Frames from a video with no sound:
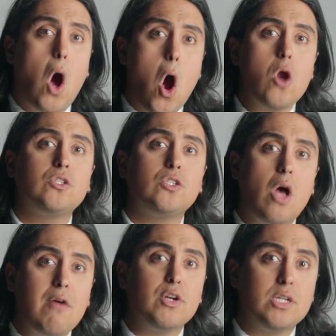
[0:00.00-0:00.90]
are
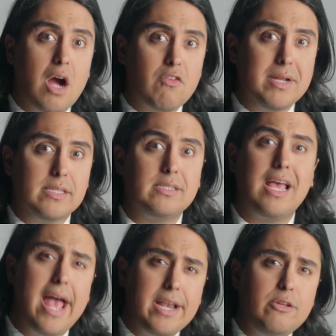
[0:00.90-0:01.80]
sovereign governments
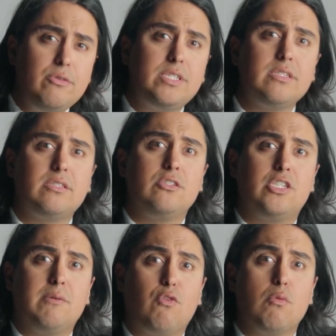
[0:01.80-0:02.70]
and use
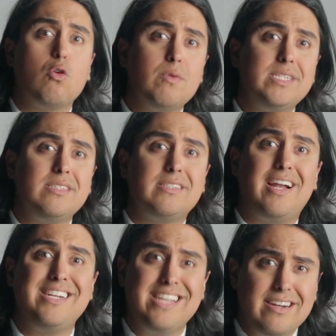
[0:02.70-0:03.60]
citizenship for more reasons than
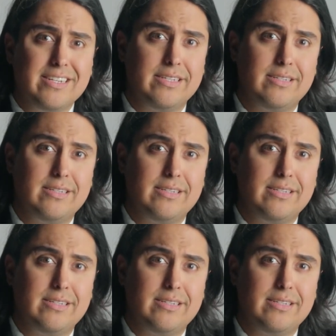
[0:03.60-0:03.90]
identity.